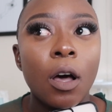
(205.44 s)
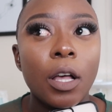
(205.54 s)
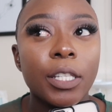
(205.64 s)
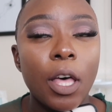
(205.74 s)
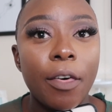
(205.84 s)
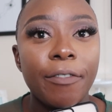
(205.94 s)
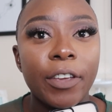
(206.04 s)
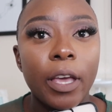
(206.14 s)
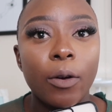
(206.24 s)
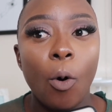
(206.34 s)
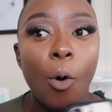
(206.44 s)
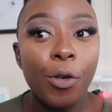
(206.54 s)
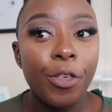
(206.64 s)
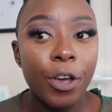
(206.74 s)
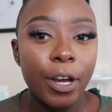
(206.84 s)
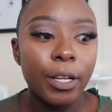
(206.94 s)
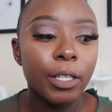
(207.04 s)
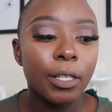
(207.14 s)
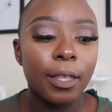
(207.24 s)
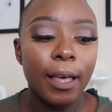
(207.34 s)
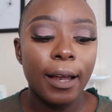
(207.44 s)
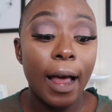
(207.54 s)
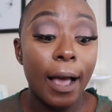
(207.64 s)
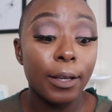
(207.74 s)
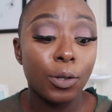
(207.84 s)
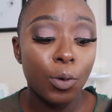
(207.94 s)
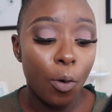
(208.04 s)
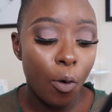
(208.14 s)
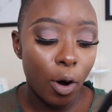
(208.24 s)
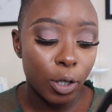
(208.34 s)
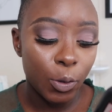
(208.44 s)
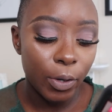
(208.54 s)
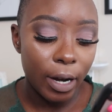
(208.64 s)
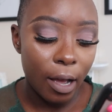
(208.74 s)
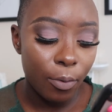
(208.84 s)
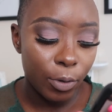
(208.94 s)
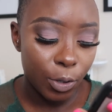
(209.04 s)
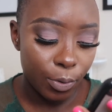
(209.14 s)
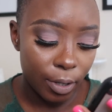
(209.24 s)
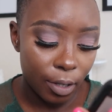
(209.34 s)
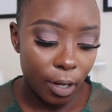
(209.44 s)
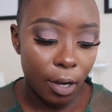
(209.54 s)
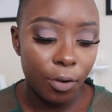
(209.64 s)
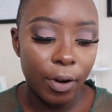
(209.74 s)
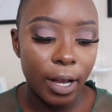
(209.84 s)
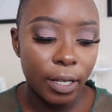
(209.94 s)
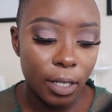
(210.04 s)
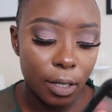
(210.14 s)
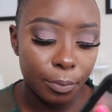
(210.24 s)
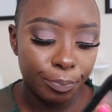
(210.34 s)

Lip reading: South African authors that I saw on Twitter, which was great.